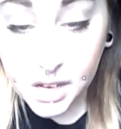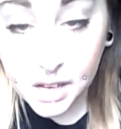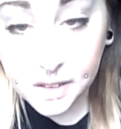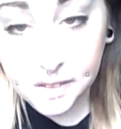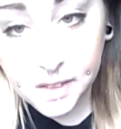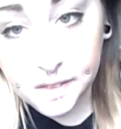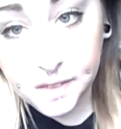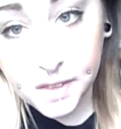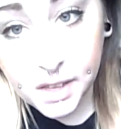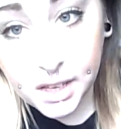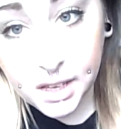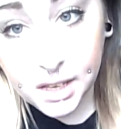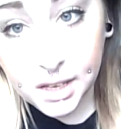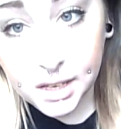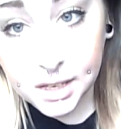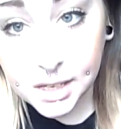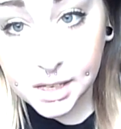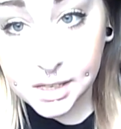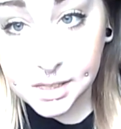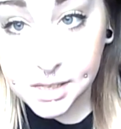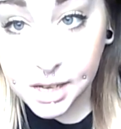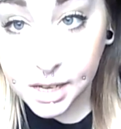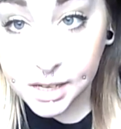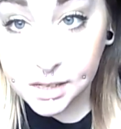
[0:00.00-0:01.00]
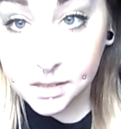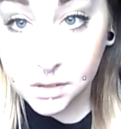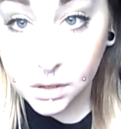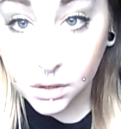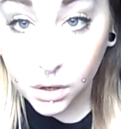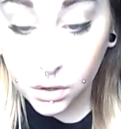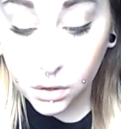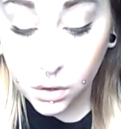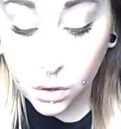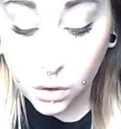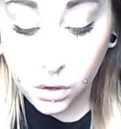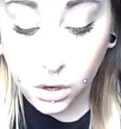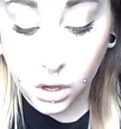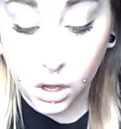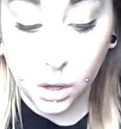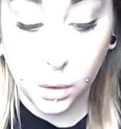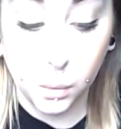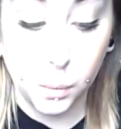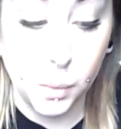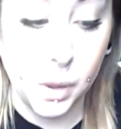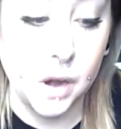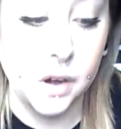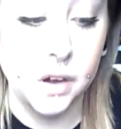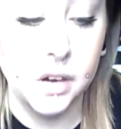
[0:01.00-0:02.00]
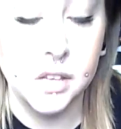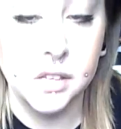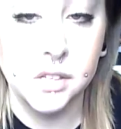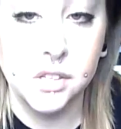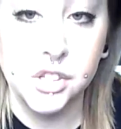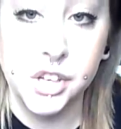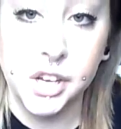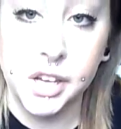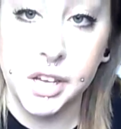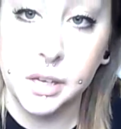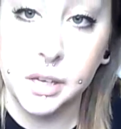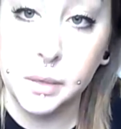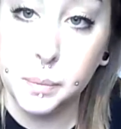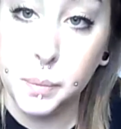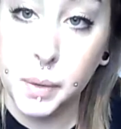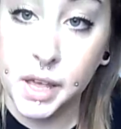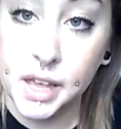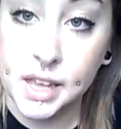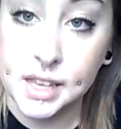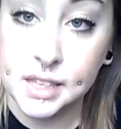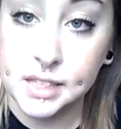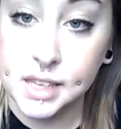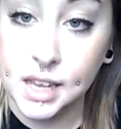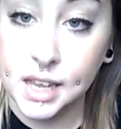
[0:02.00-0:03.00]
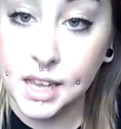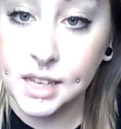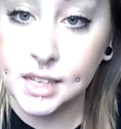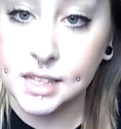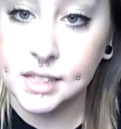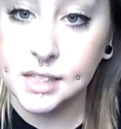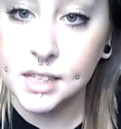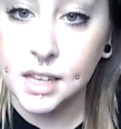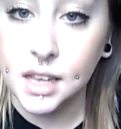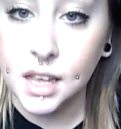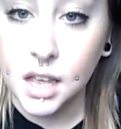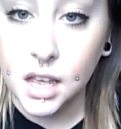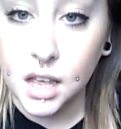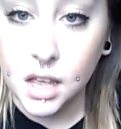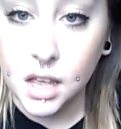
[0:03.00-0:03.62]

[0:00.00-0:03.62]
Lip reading: And then the healing takes a lot longer, whereas cheek piercings,